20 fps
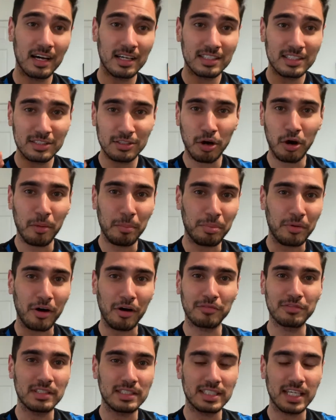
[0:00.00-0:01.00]
Top
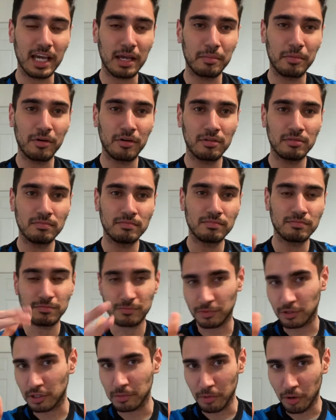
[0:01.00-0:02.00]
of the table
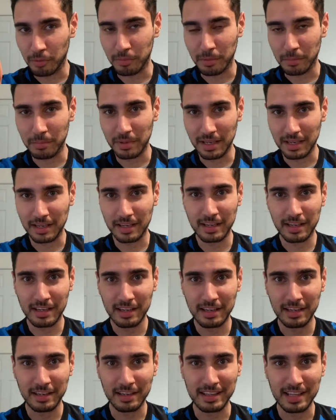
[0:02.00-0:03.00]
for the moment being.
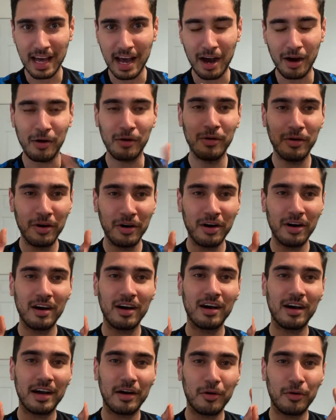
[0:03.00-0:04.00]
And now,
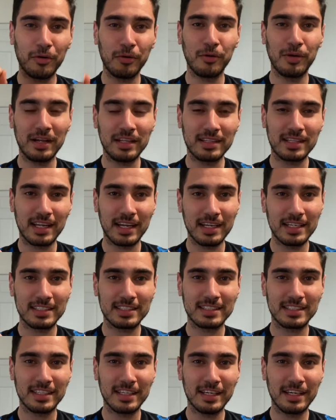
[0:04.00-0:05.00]
all
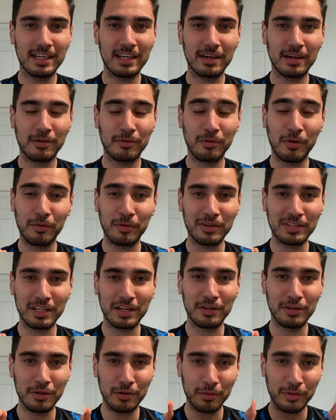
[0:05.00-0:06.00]
Interisti. What we're going
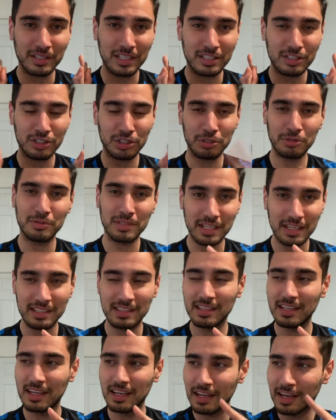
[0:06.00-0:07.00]
to do, we're going to tune
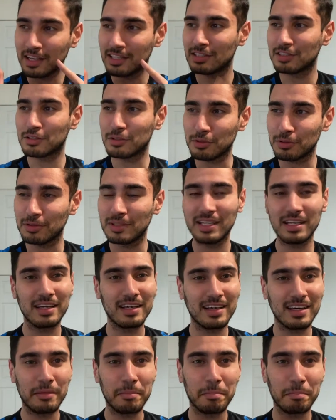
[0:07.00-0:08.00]
in to
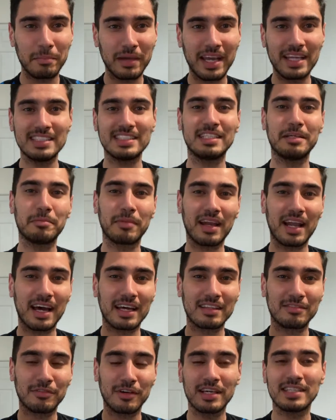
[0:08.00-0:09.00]
the AC
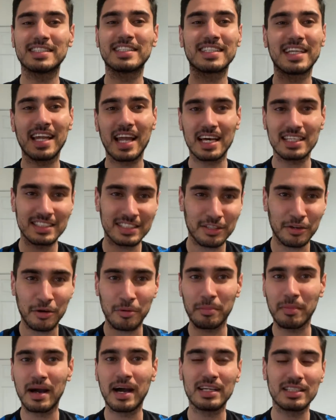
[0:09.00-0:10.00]
Milan versus Lazio
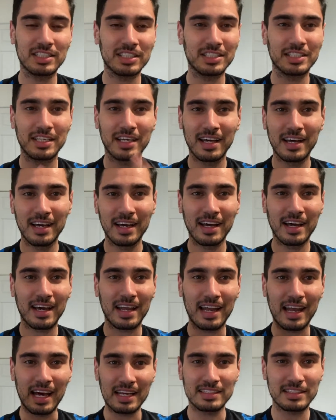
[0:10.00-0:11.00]
match.
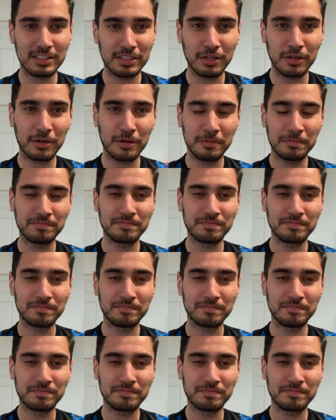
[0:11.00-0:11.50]
Lazio,